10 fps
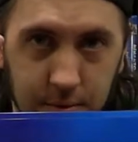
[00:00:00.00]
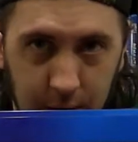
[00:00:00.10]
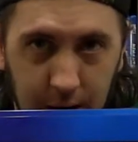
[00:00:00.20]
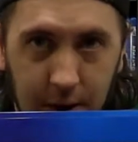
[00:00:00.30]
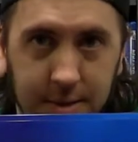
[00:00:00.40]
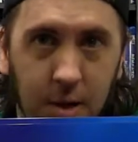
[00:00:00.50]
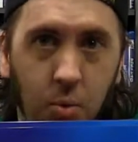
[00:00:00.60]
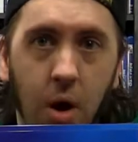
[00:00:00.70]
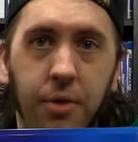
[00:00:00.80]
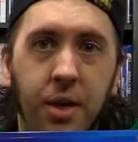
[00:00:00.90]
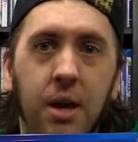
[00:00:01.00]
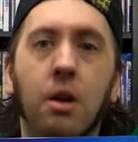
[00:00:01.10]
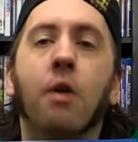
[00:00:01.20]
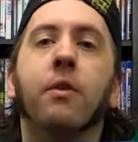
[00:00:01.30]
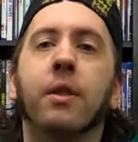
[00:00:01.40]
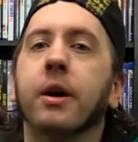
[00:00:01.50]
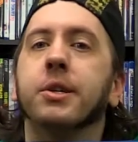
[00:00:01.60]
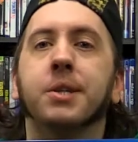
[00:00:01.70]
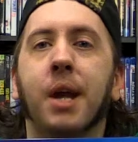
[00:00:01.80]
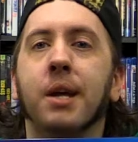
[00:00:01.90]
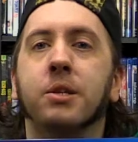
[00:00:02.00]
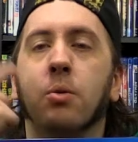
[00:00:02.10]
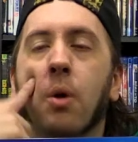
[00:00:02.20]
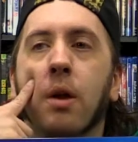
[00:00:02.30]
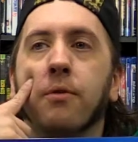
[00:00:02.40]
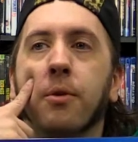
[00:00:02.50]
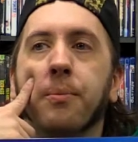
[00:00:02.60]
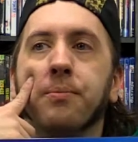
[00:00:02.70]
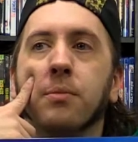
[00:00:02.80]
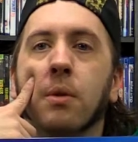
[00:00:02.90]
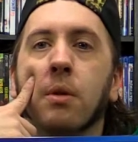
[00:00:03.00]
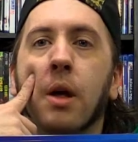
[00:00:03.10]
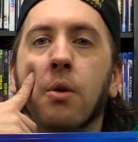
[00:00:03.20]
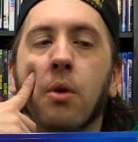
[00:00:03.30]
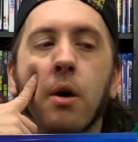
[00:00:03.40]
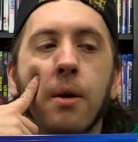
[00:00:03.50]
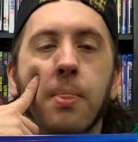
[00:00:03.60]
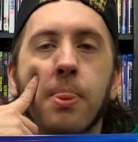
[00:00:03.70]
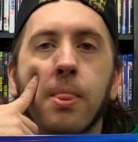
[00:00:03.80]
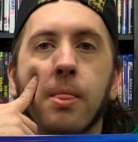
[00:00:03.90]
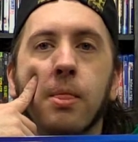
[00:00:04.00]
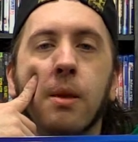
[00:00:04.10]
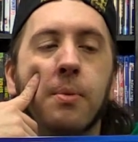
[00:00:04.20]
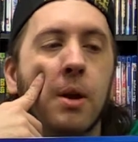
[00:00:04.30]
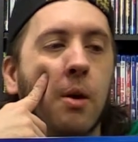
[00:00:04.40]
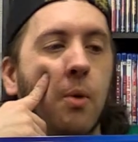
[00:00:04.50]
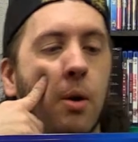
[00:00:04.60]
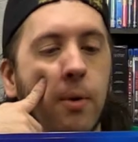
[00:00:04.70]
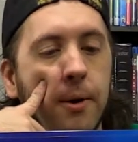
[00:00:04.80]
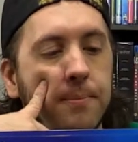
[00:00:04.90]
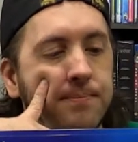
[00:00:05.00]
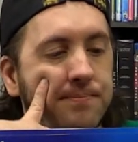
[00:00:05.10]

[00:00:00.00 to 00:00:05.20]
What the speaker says: And I was like, well, I'll think it over and then I'll just cancel one of them later on, depending on what I want.